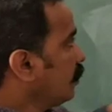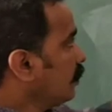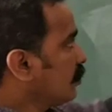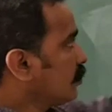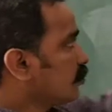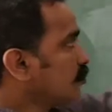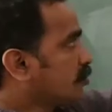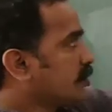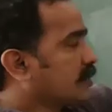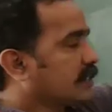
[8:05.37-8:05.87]

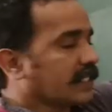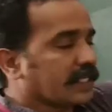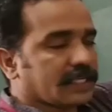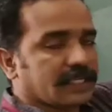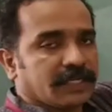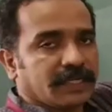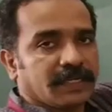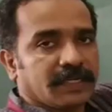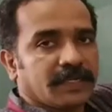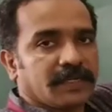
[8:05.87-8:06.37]
to check
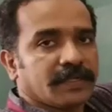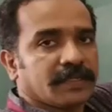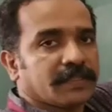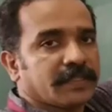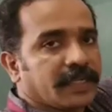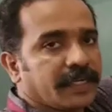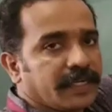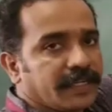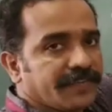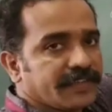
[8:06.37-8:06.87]

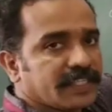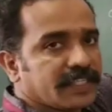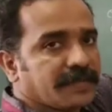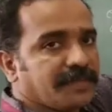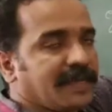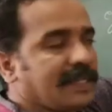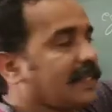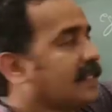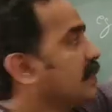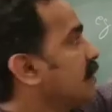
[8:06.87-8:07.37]
the
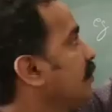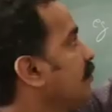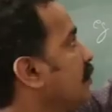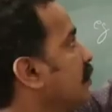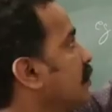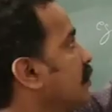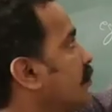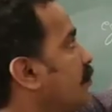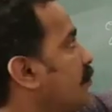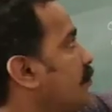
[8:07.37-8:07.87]

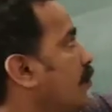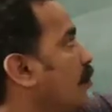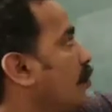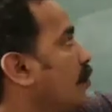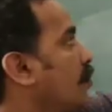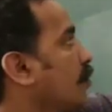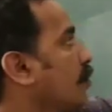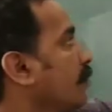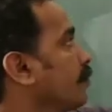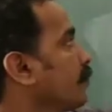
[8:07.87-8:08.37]
divisibility with the
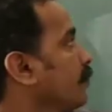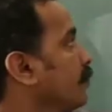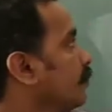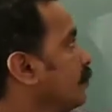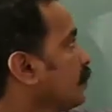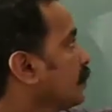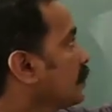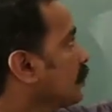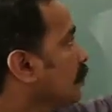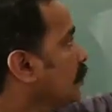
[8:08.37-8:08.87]
4,
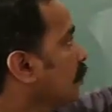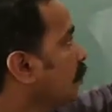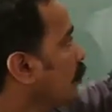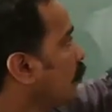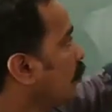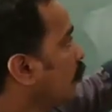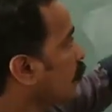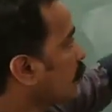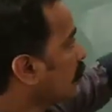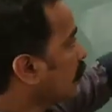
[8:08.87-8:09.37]

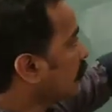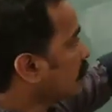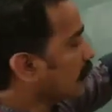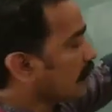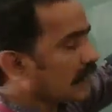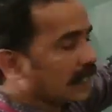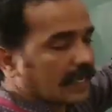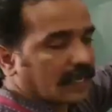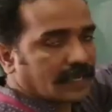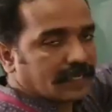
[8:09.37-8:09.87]
look at the
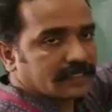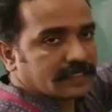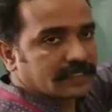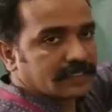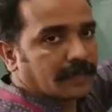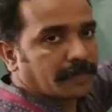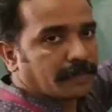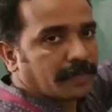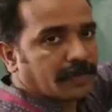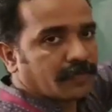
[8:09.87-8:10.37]
last
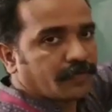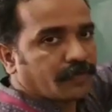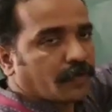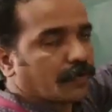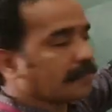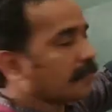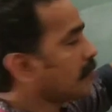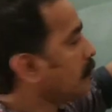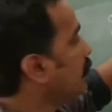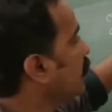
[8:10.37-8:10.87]
number
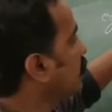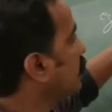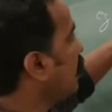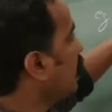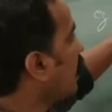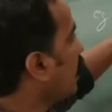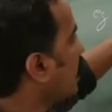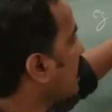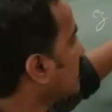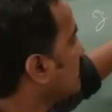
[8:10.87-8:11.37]
formed by the
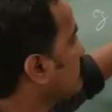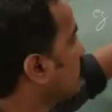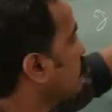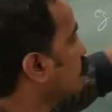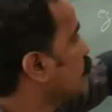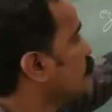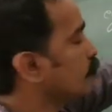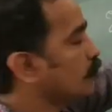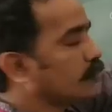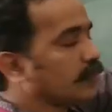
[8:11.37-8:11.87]

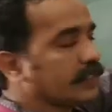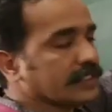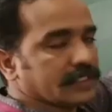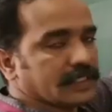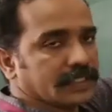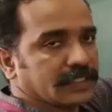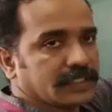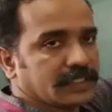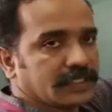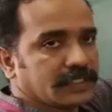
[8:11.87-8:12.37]
last 2
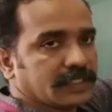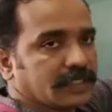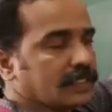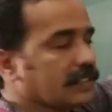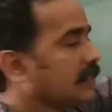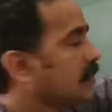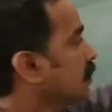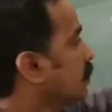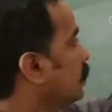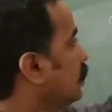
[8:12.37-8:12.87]
digits.
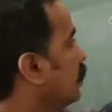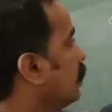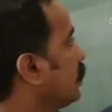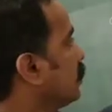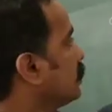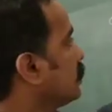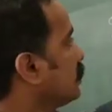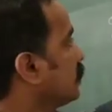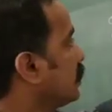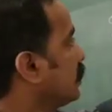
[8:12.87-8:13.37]
That
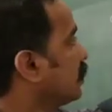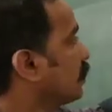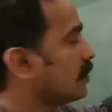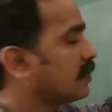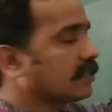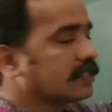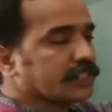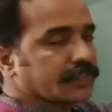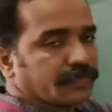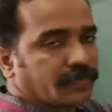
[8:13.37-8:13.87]
is, here
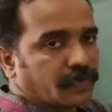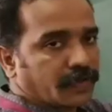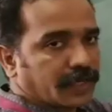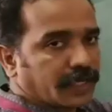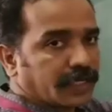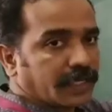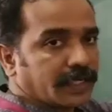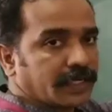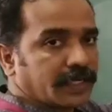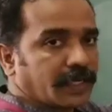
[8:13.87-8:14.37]
it is
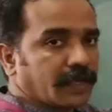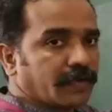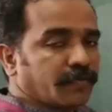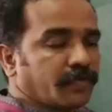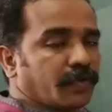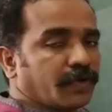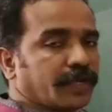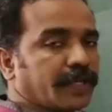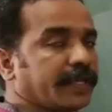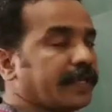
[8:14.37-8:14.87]
48 and
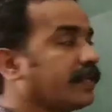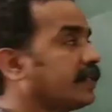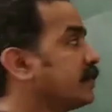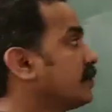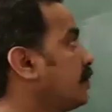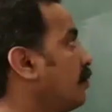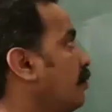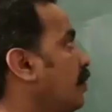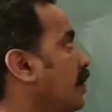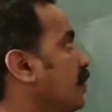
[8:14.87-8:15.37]
48
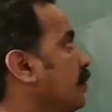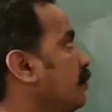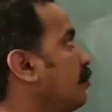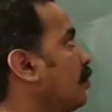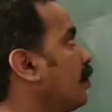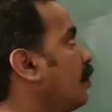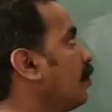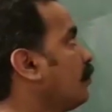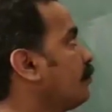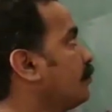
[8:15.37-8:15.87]
is a
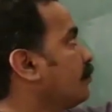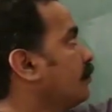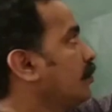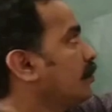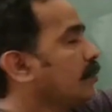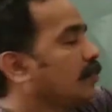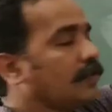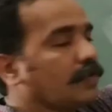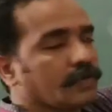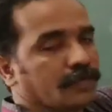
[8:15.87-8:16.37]
multiple of
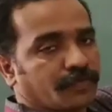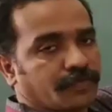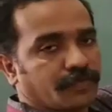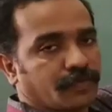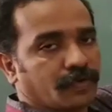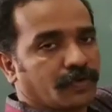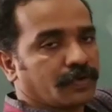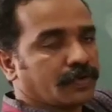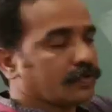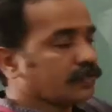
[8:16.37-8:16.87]

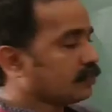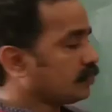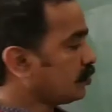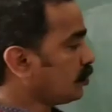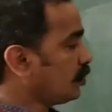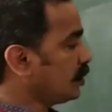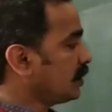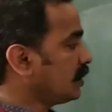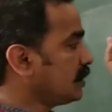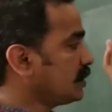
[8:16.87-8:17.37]
4. So,
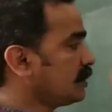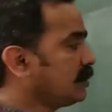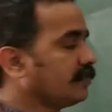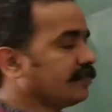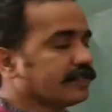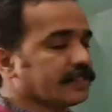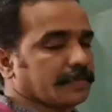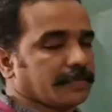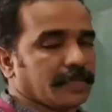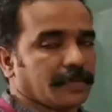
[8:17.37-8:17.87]
it is
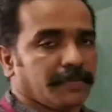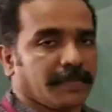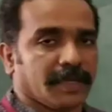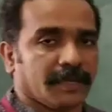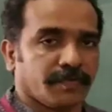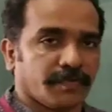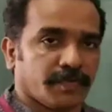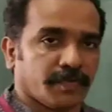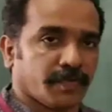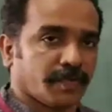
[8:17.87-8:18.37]
divisible by
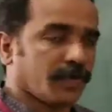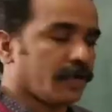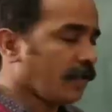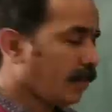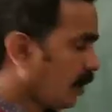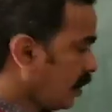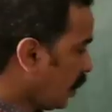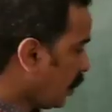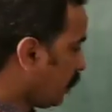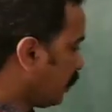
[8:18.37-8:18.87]
4.
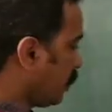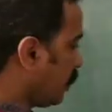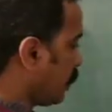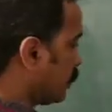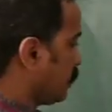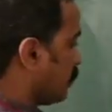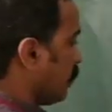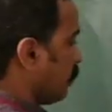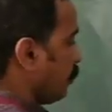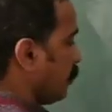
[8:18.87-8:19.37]
Another
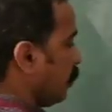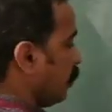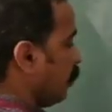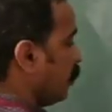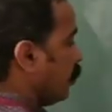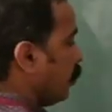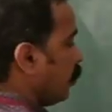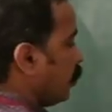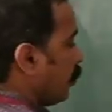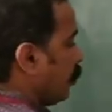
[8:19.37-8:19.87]

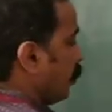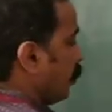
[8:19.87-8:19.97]
example.